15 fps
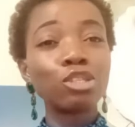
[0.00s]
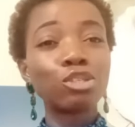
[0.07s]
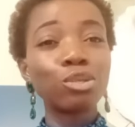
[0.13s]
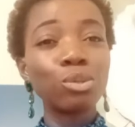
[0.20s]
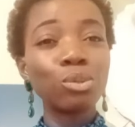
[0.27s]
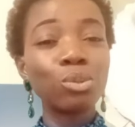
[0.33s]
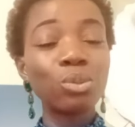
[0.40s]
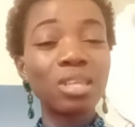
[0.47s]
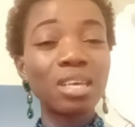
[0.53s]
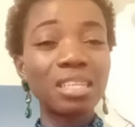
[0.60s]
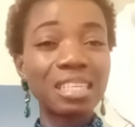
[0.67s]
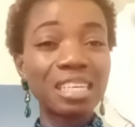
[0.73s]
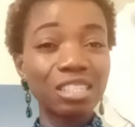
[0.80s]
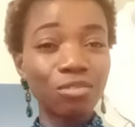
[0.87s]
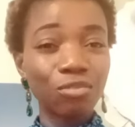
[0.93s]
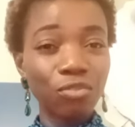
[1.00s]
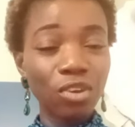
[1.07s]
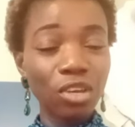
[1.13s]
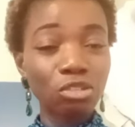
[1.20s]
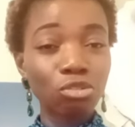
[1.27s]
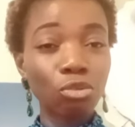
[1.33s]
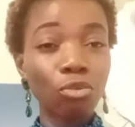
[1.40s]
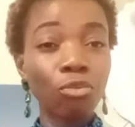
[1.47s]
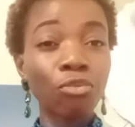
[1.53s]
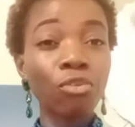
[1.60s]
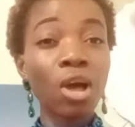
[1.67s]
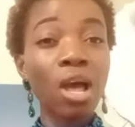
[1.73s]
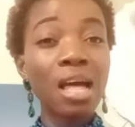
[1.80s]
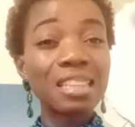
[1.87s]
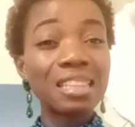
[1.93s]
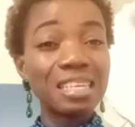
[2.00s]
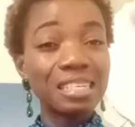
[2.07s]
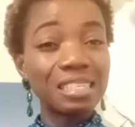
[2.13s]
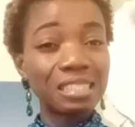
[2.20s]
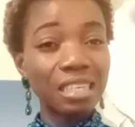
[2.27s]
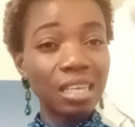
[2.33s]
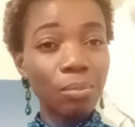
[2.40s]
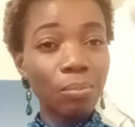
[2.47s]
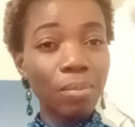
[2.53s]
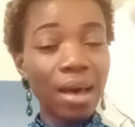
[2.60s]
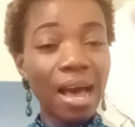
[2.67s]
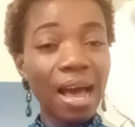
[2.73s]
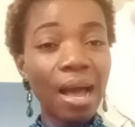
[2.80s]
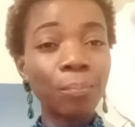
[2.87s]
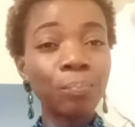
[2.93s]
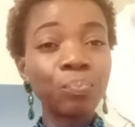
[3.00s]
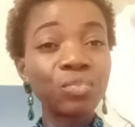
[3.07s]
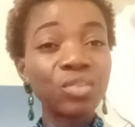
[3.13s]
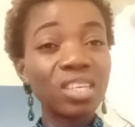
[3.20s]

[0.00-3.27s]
to the 31st of December